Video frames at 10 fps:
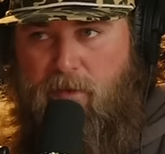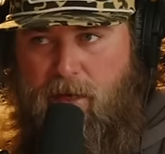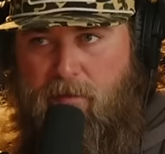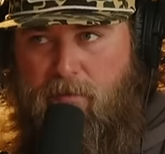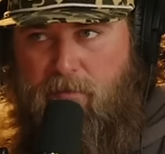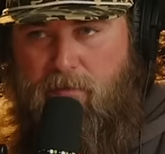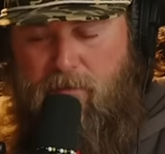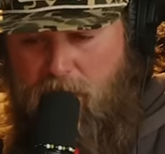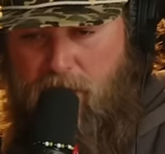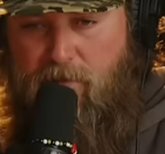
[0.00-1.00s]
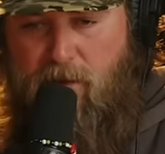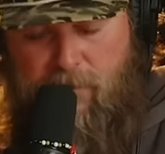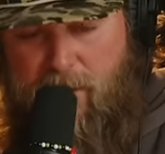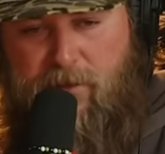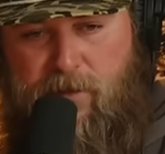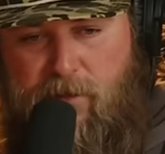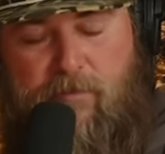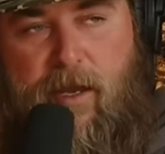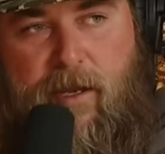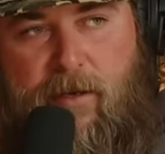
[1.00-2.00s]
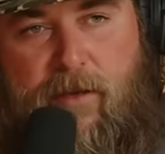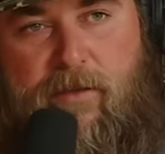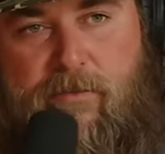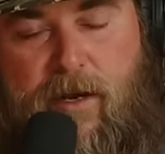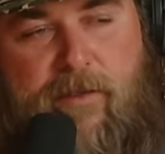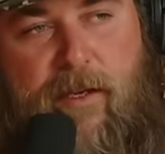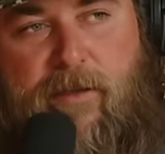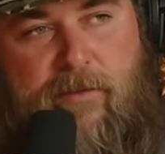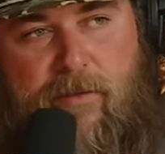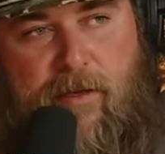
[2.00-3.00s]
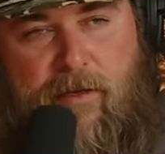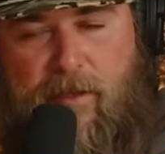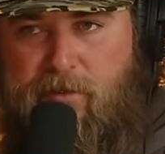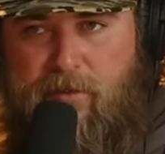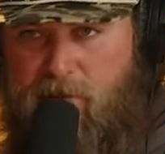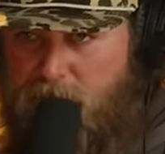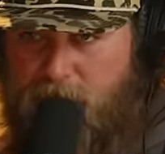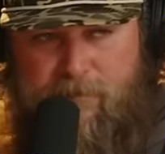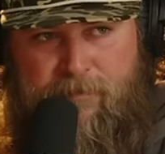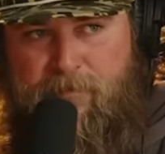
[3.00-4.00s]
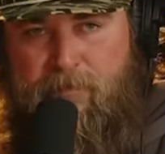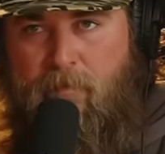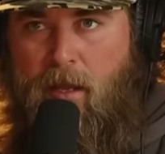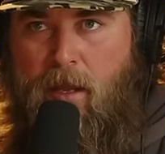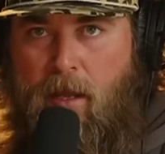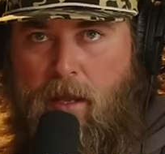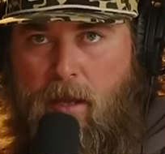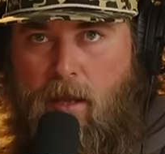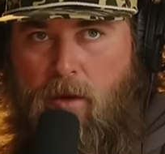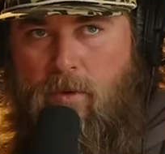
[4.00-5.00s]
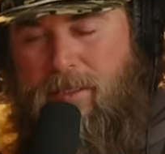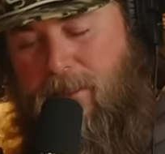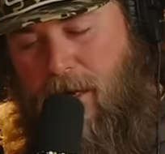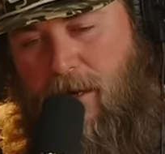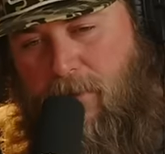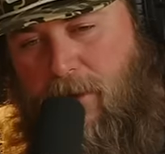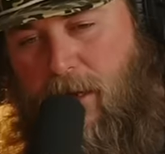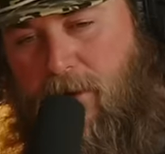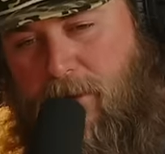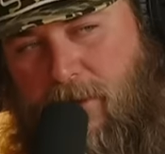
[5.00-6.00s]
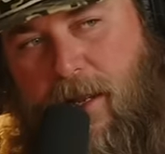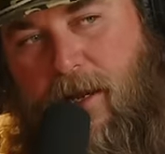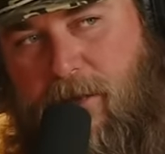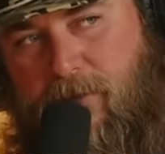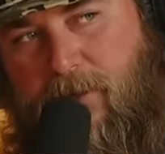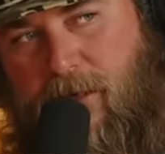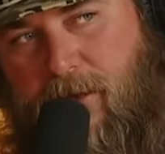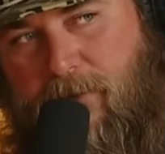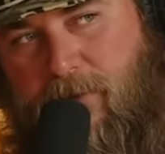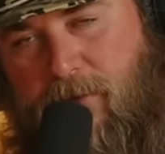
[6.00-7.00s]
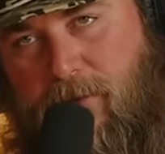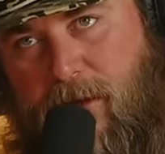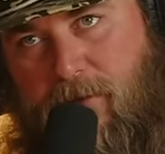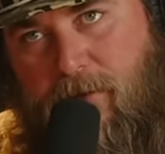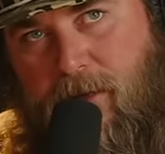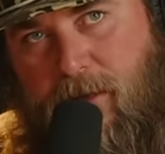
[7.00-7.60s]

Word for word: we, you know, commenced to making lots of dry stands. Like that's just we stayed up in like the sand hill stuff for a little while.